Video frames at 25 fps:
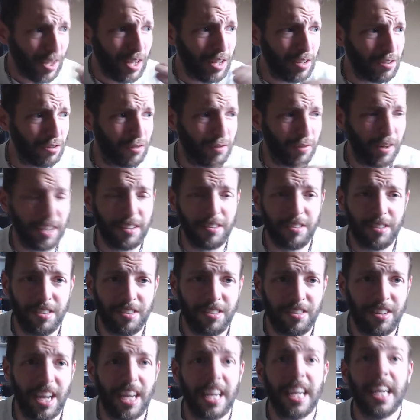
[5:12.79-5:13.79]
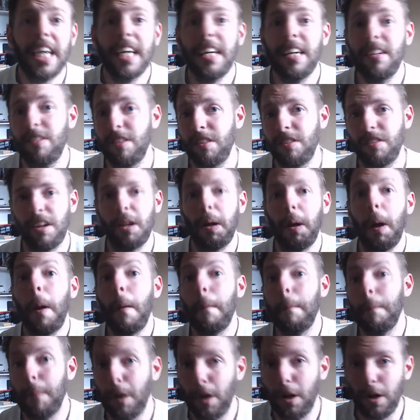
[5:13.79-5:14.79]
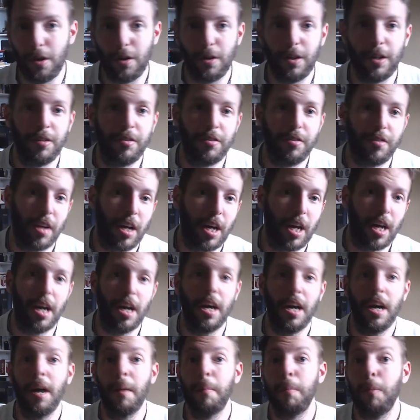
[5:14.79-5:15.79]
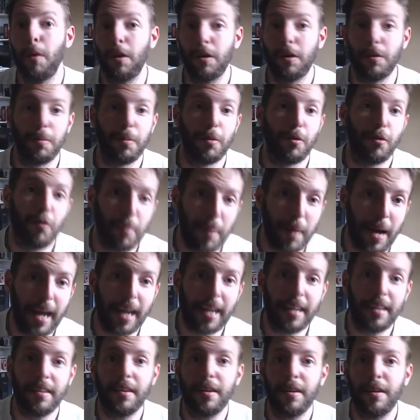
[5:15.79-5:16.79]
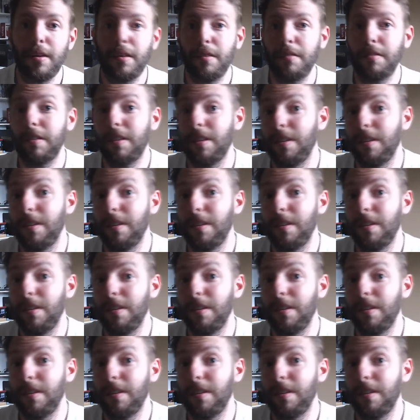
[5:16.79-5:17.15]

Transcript: suffice to say, he says, like, murder is a point of perspective.